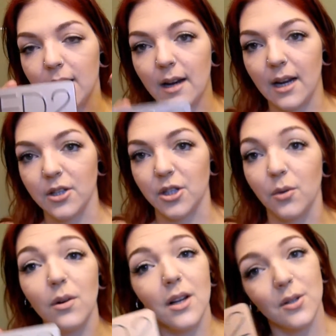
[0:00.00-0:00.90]
and Naked 2,
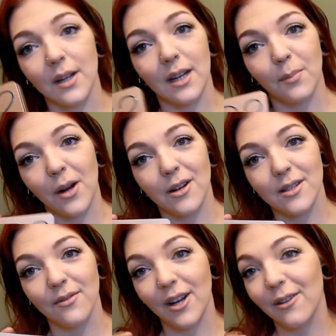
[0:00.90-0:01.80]
we're not doing a
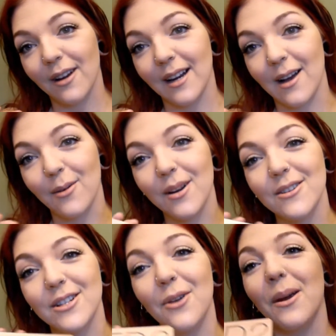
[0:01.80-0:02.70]
comparison video right now. We are
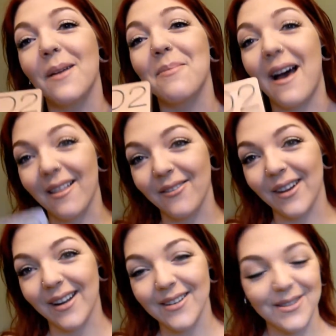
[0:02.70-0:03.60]
doing a palette
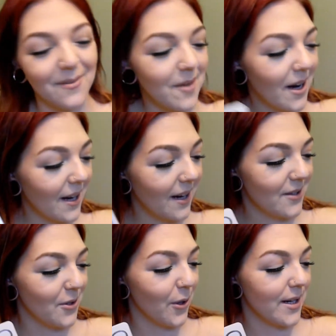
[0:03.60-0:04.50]
video, so I'm not going to get
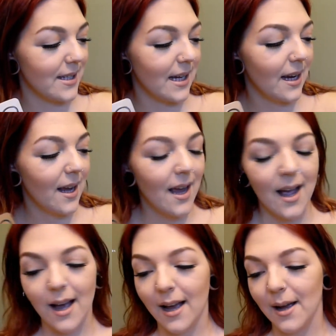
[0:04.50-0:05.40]
too crazy.
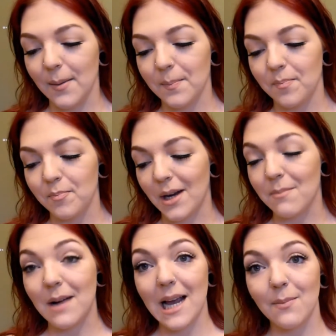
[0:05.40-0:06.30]
But in
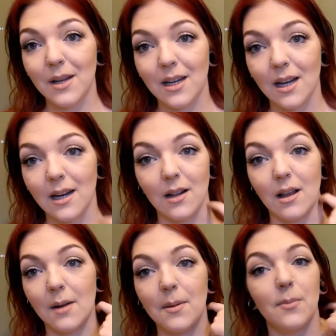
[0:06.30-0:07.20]
my opinion, a
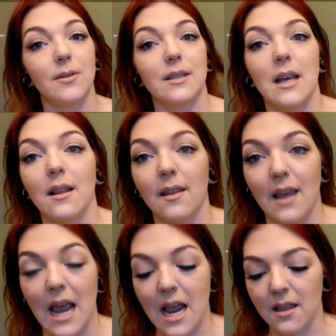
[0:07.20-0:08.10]
lot of people say that they
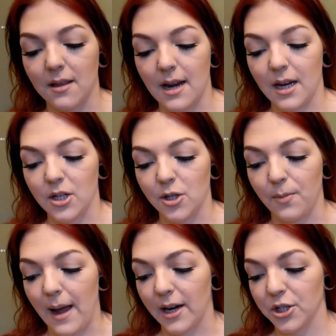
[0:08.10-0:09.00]
hate the Naked 2
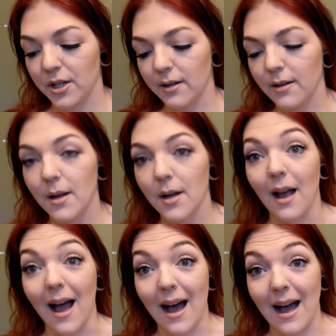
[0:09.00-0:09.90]
packaging.
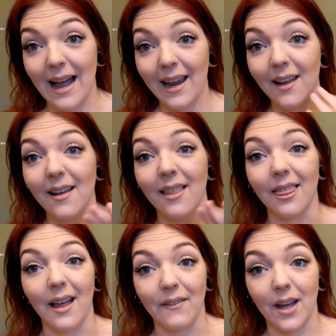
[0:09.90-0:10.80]
I
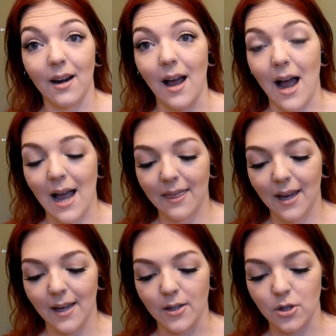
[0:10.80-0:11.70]
love it. I
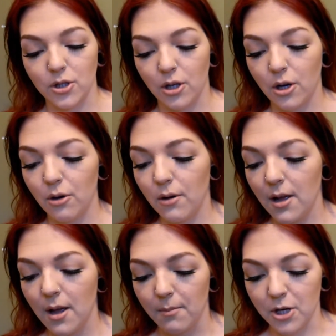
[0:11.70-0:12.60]
think it is so
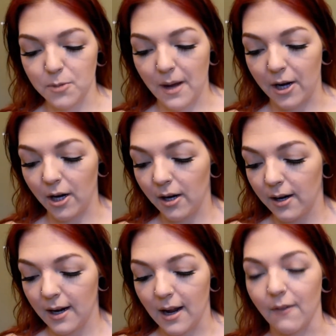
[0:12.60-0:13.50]
much better.
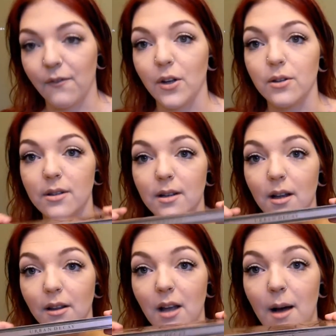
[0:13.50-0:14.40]
It feels
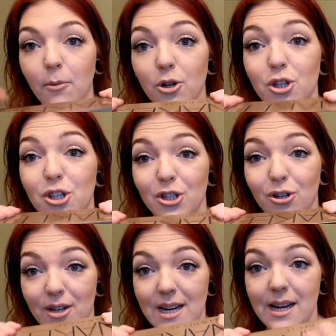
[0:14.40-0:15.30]
a lot more
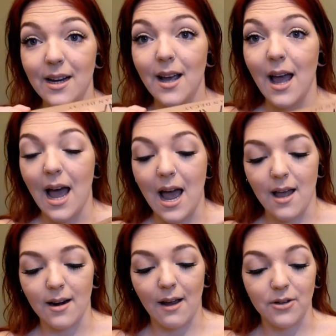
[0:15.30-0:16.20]
sturdy,
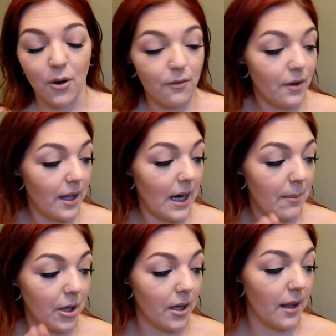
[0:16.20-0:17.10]
and I don't feel like
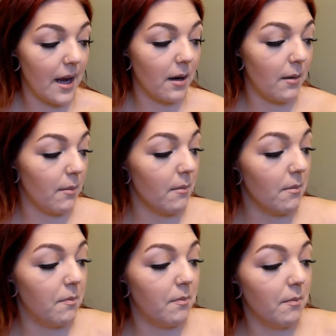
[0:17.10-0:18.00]
I'm going to like
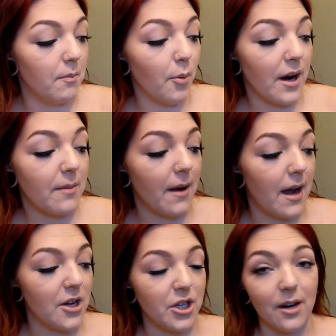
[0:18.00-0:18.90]
break my
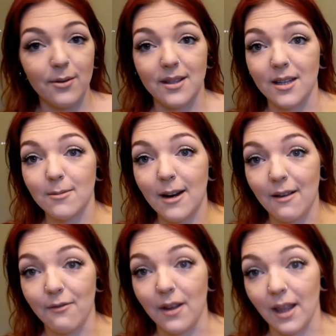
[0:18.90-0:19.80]
eyeshadows. This one, I
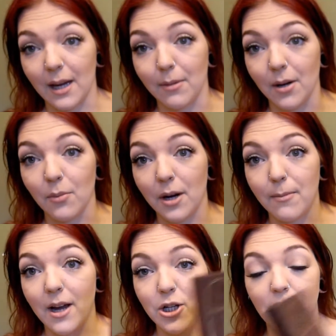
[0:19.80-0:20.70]
feel like I'm going to break
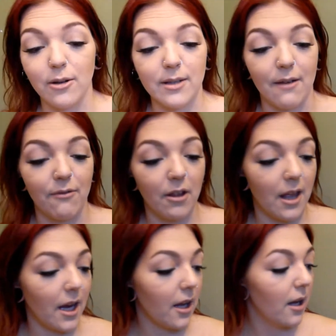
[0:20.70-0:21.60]
my eyeshadows. I feel
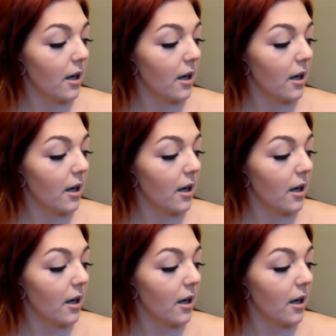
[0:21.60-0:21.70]
like